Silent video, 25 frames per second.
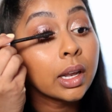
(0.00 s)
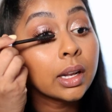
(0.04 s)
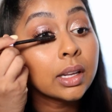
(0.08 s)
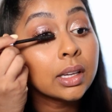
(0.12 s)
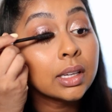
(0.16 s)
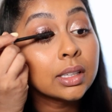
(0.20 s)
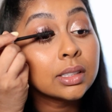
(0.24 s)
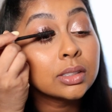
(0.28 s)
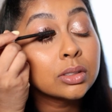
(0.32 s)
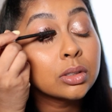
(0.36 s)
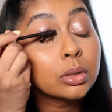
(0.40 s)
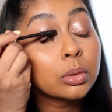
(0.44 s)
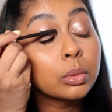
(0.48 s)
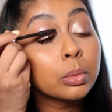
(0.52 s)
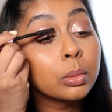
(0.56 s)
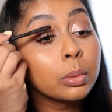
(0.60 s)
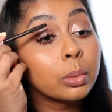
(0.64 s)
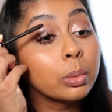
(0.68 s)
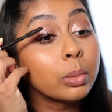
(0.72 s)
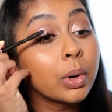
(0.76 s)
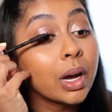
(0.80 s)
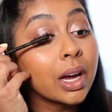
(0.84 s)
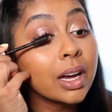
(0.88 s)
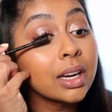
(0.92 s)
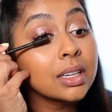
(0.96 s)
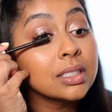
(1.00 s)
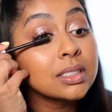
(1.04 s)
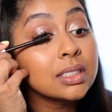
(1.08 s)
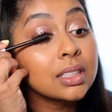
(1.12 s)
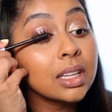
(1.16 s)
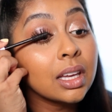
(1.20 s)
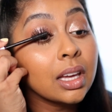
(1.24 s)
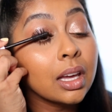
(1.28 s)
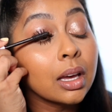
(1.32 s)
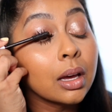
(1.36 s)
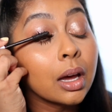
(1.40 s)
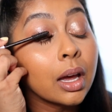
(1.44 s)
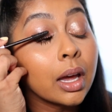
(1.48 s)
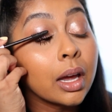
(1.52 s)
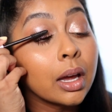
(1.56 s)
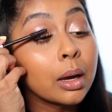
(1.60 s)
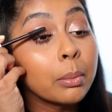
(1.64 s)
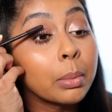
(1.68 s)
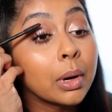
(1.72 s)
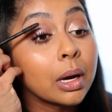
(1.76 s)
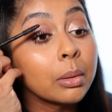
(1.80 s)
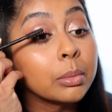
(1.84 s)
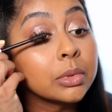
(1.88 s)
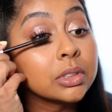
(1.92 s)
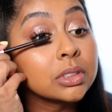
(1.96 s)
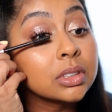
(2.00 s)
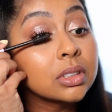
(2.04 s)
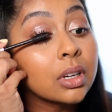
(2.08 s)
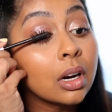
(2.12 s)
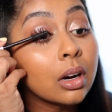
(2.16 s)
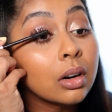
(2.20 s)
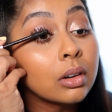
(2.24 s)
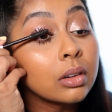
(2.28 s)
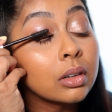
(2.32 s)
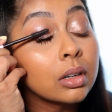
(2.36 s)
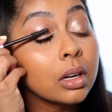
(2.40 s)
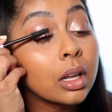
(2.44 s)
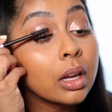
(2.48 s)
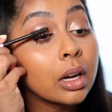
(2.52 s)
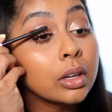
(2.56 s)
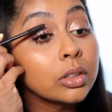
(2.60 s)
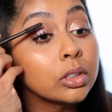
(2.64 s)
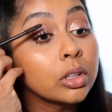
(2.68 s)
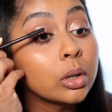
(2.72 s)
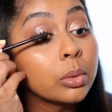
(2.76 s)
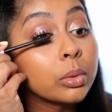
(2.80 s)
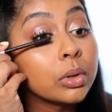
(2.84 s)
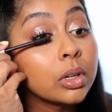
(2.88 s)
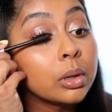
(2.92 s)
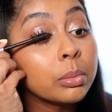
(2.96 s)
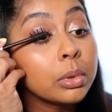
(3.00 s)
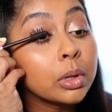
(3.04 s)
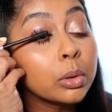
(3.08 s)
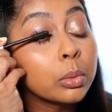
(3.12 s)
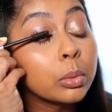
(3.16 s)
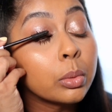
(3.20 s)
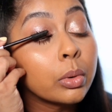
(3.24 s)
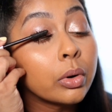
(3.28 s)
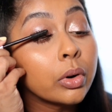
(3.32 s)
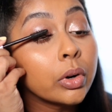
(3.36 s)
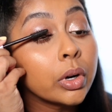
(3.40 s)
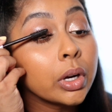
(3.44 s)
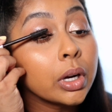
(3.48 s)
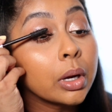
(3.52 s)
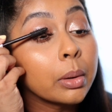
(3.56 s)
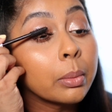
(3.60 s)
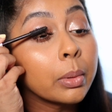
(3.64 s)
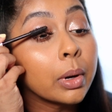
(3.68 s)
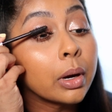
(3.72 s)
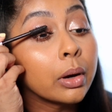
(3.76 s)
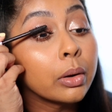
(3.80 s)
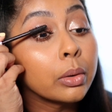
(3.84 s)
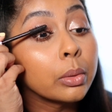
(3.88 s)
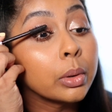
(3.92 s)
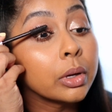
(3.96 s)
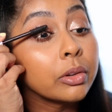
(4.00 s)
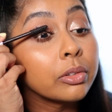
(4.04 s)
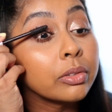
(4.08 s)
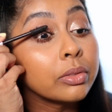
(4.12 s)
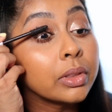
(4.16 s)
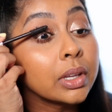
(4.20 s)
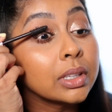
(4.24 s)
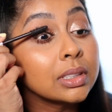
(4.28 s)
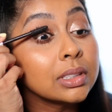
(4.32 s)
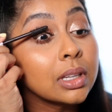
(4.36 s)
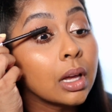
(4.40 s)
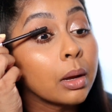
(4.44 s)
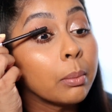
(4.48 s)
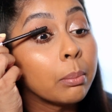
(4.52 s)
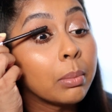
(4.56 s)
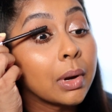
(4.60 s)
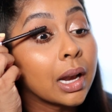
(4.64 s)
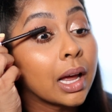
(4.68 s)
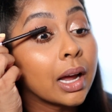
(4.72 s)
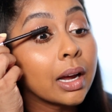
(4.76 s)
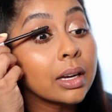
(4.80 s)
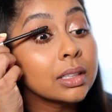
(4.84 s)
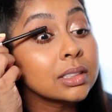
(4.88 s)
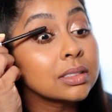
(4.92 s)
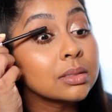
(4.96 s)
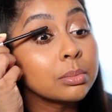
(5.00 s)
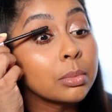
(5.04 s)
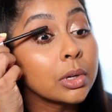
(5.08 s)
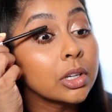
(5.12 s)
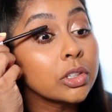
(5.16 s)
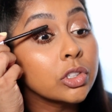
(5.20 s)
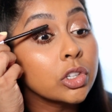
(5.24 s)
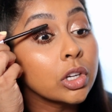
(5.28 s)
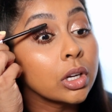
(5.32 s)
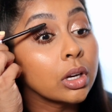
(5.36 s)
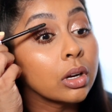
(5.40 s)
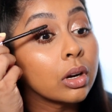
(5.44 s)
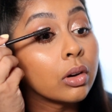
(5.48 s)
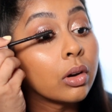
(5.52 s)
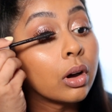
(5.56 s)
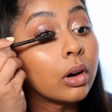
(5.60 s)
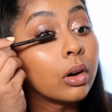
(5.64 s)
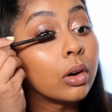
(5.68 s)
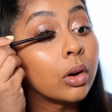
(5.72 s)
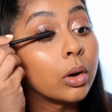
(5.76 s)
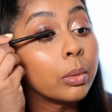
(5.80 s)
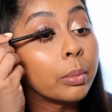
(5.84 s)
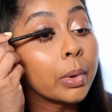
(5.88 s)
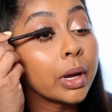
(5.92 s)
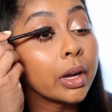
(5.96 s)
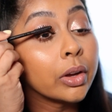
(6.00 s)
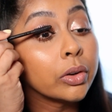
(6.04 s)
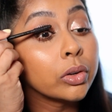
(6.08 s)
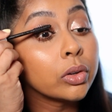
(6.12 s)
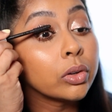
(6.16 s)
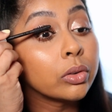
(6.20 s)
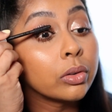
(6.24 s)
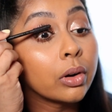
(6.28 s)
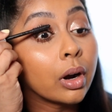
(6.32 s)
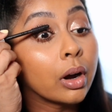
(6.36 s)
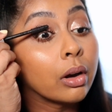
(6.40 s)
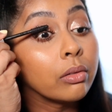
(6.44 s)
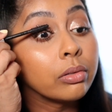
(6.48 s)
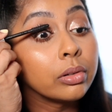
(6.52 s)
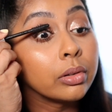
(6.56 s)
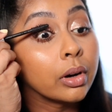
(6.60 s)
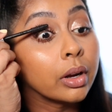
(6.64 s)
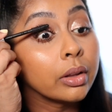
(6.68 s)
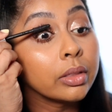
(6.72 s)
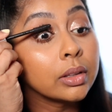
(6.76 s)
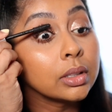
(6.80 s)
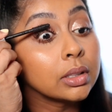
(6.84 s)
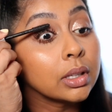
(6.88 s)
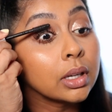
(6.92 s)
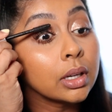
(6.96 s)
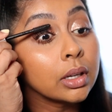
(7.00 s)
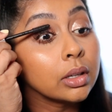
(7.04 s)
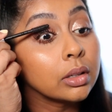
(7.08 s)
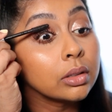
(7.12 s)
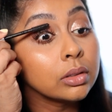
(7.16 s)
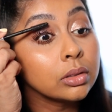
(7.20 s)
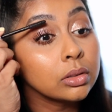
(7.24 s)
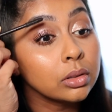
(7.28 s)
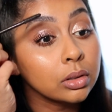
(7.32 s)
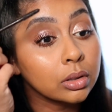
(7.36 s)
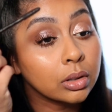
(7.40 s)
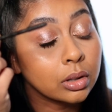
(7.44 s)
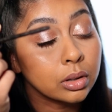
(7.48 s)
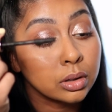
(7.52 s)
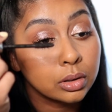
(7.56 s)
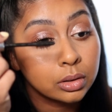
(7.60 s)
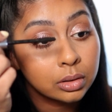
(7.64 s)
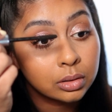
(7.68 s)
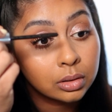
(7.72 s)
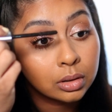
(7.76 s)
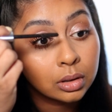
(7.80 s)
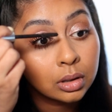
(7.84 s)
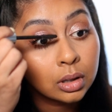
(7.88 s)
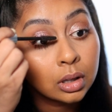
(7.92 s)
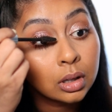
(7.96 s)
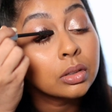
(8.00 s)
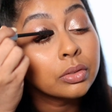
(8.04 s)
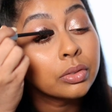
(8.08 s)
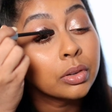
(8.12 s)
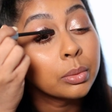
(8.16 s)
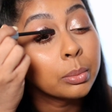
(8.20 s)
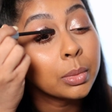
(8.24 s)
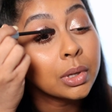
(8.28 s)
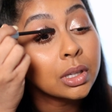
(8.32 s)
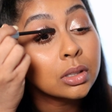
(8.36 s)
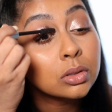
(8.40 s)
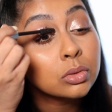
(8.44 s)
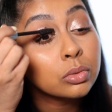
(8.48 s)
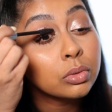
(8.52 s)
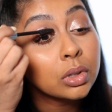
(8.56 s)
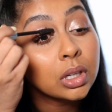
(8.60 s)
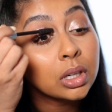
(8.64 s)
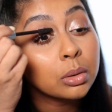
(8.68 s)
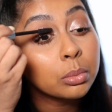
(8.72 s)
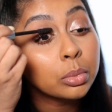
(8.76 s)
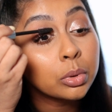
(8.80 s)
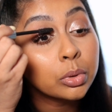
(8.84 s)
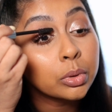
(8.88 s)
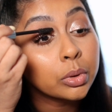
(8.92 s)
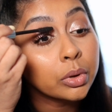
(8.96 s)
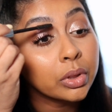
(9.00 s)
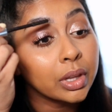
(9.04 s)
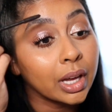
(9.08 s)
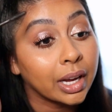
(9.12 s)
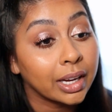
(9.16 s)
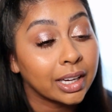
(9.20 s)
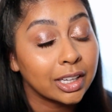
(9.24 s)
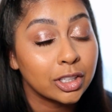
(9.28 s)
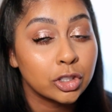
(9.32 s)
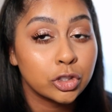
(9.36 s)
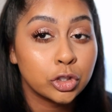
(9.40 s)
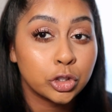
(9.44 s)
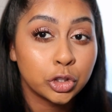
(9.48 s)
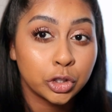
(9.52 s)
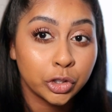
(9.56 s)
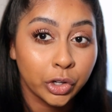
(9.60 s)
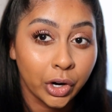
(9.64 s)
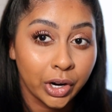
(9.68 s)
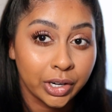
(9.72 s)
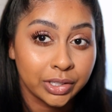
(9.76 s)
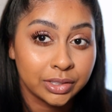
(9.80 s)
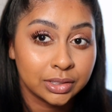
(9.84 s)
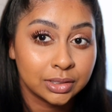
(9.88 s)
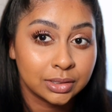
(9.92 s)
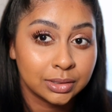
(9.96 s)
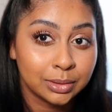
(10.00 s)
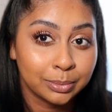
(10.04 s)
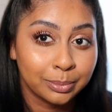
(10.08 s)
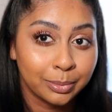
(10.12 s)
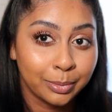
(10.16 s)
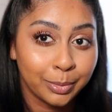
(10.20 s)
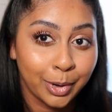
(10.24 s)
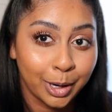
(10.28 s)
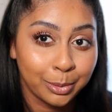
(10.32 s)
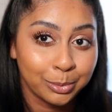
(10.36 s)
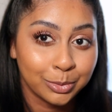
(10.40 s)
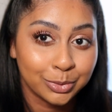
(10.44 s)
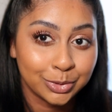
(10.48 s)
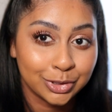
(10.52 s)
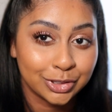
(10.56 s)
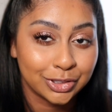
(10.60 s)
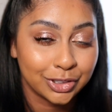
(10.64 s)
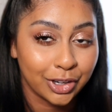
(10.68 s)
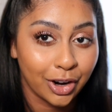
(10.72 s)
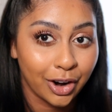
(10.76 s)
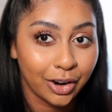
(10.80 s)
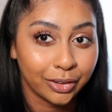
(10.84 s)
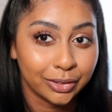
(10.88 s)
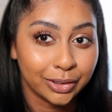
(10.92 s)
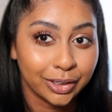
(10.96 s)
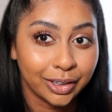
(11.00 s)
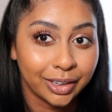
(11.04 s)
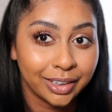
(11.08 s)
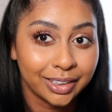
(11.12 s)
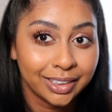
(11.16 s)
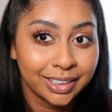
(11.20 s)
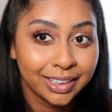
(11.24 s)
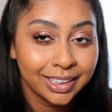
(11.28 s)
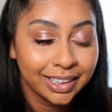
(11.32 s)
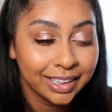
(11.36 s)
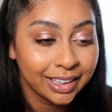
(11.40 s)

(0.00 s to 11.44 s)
And it's the worst thing I hate about mascara. Like I don't want to be worrying about if there's like black smudging on my under eye throughout the day, you know? So for me, it's really important that I can trust my mascara.